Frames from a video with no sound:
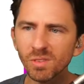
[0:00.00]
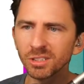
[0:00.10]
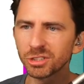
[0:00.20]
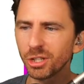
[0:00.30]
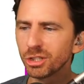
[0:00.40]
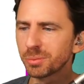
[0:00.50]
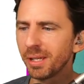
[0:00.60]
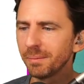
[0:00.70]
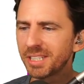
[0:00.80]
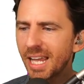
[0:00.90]
excuse
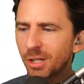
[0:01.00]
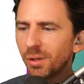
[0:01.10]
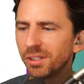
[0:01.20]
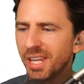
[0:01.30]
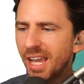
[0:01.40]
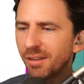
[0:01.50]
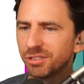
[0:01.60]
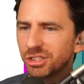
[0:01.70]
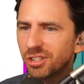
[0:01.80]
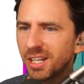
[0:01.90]
me, Dayquil Dave,
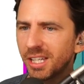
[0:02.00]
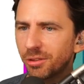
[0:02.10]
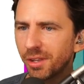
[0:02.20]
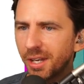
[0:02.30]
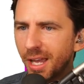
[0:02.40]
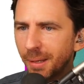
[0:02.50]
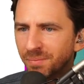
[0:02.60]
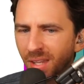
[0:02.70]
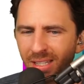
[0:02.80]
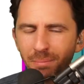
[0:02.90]
just trying to get through the day.
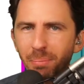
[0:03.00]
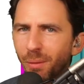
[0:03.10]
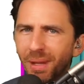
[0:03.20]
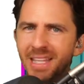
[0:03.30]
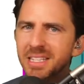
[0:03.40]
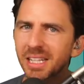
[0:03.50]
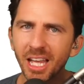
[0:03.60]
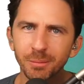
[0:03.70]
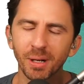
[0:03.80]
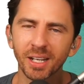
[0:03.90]
By the way, hit the
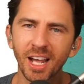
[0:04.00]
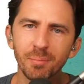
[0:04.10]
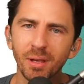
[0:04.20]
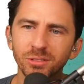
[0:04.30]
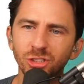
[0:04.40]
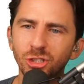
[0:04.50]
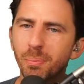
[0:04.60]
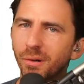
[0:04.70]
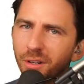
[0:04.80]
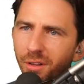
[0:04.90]
like button. I've been
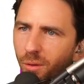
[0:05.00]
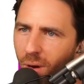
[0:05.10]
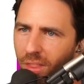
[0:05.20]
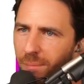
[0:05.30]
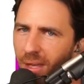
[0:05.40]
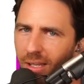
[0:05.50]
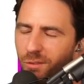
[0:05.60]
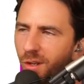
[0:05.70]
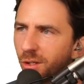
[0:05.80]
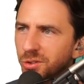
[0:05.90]
super under the weather making
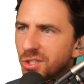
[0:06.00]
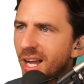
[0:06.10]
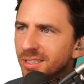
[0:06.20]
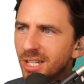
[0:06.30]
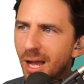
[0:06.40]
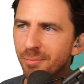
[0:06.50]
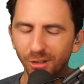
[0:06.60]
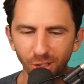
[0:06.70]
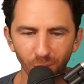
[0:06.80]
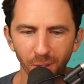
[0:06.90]
videos nonstop for
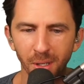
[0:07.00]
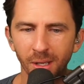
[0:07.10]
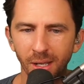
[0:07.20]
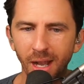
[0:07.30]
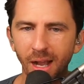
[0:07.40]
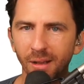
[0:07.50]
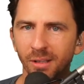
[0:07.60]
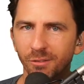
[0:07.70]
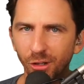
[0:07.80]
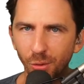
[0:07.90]
you, uh,
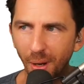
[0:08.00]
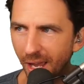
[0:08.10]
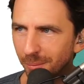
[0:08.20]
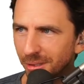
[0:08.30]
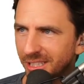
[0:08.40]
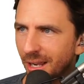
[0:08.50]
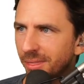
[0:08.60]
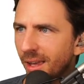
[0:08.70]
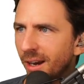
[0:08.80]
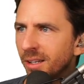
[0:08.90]
for you animals
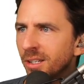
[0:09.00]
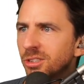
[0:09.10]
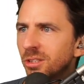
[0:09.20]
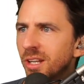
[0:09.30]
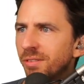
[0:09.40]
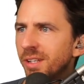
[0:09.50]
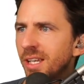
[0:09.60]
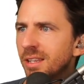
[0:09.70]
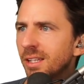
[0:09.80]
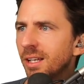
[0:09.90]
out there. So definitely
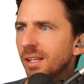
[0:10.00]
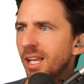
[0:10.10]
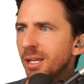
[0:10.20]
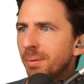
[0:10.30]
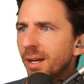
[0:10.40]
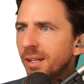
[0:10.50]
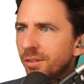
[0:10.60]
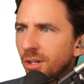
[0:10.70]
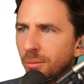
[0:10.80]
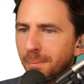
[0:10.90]
hit the like button if
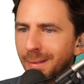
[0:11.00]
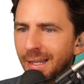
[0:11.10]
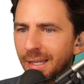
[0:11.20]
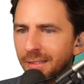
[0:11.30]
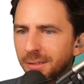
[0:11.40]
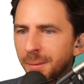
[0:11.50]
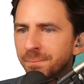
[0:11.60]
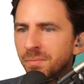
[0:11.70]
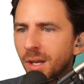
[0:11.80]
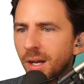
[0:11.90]
you don't mind.
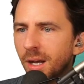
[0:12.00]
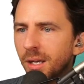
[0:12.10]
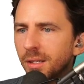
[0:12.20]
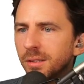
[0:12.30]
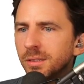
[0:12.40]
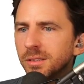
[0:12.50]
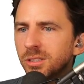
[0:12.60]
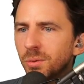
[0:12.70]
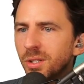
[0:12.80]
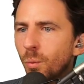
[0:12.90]
Uh,
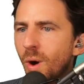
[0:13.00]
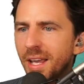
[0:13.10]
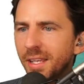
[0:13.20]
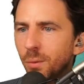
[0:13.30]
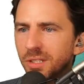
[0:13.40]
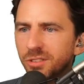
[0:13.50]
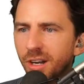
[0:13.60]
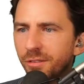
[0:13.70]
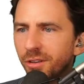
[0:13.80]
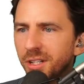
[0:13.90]
someone said why he wasn't
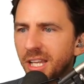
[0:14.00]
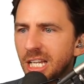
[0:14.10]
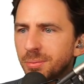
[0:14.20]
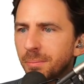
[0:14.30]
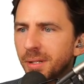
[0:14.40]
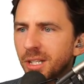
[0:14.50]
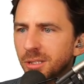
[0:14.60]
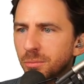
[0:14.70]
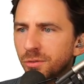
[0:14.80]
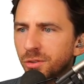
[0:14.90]
ready for engagement because
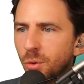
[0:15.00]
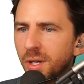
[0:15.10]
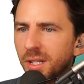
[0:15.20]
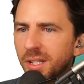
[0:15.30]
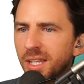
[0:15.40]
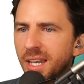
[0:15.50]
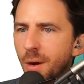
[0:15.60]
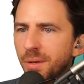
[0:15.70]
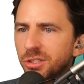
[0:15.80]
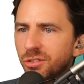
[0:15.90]
it moved quickly and
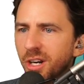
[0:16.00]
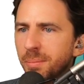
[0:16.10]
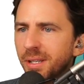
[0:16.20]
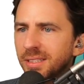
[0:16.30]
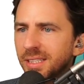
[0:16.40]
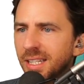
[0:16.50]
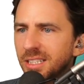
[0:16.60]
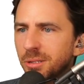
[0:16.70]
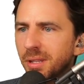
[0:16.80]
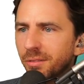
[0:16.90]
now he is ready because he
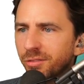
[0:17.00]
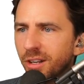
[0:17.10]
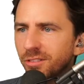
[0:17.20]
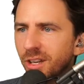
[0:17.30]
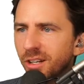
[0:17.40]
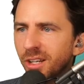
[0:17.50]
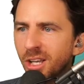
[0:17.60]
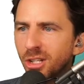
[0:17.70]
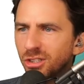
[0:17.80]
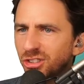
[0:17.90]
gets to be the front runner
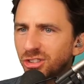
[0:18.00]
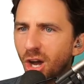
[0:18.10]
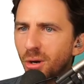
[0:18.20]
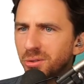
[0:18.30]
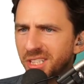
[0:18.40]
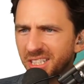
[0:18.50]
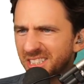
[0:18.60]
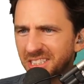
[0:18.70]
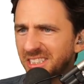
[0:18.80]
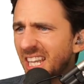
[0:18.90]
so
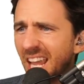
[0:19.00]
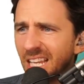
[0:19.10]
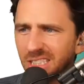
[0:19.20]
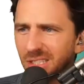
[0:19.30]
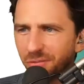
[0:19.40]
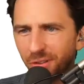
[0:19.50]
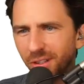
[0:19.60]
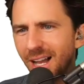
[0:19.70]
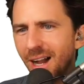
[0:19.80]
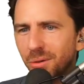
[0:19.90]

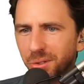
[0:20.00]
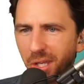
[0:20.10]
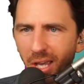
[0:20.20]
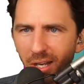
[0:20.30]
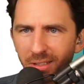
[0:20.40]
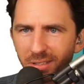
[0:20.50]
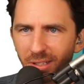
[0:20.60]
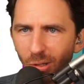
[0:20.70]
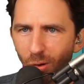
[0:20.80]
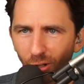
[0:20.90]
distasteful oh can it
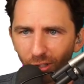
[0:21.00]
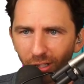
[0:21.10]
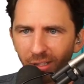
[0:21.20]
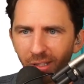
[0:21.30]
laurel